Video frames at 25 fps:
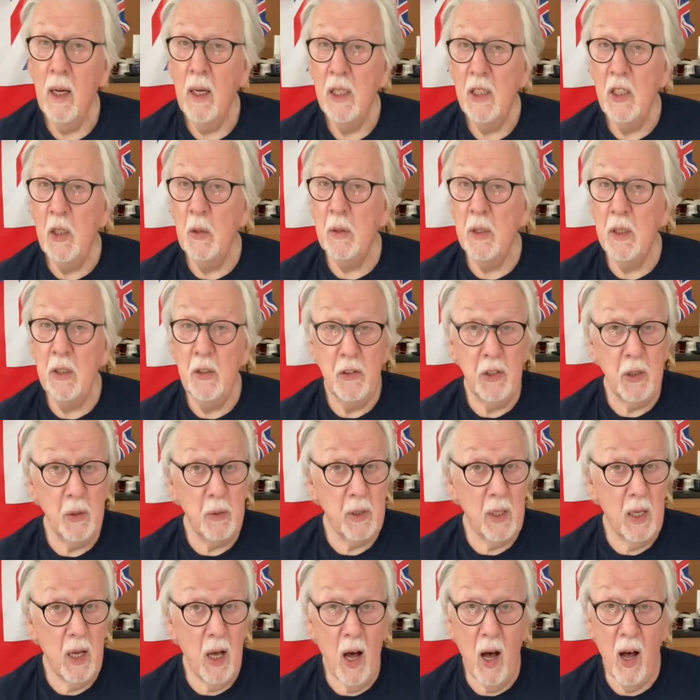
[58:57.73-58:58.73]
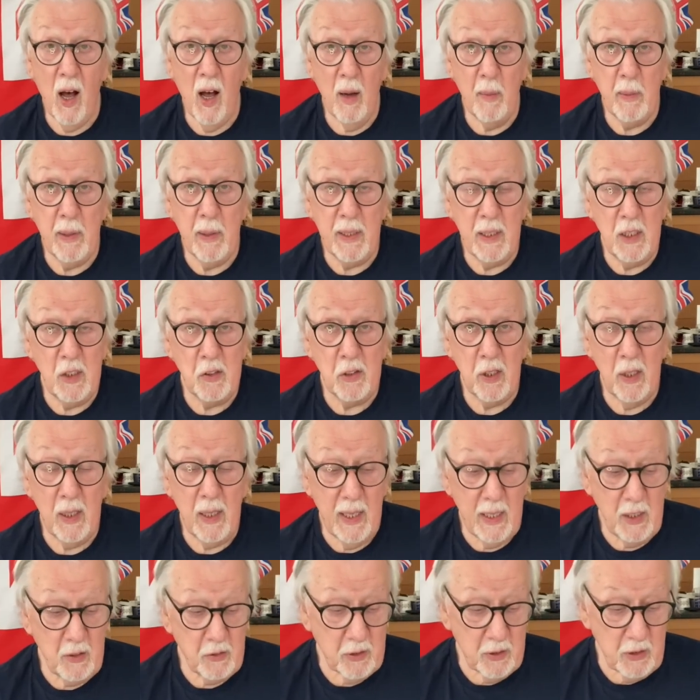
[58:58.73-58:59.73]
You can do the harmonies,
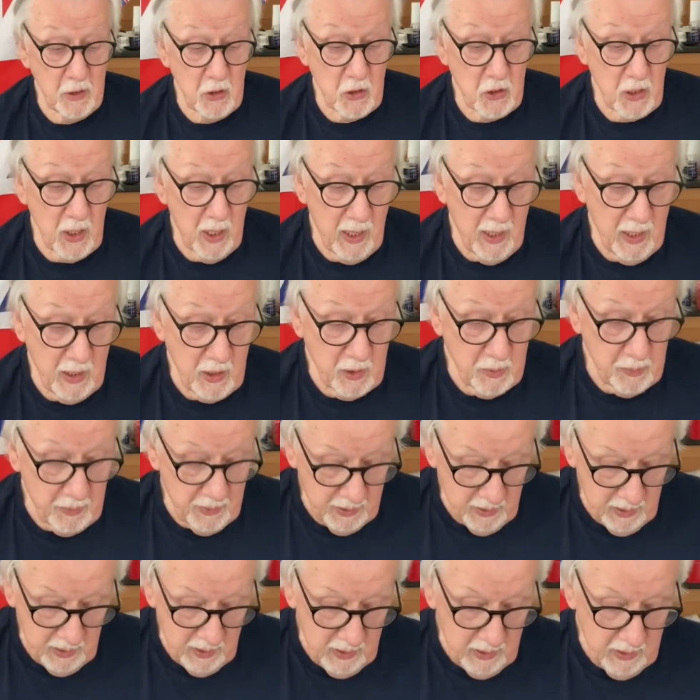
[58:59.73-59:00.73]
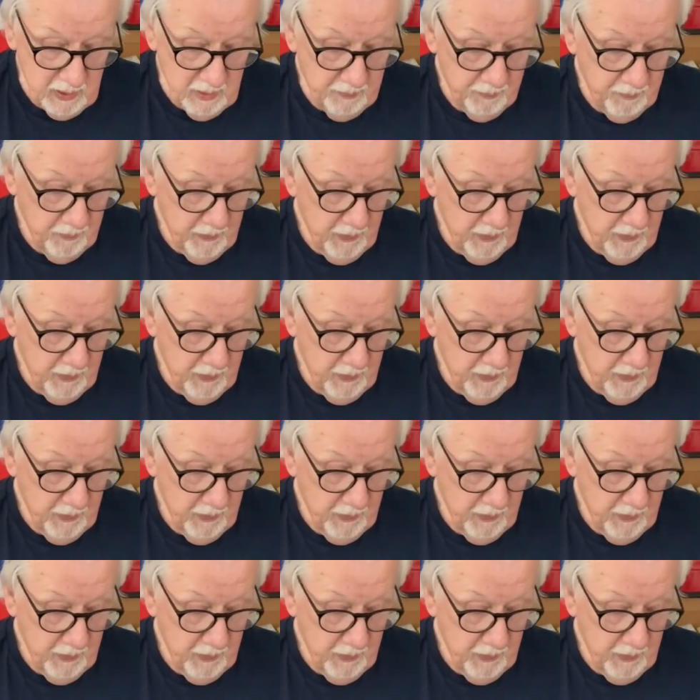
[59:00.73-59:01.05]
ladies and gentlemen.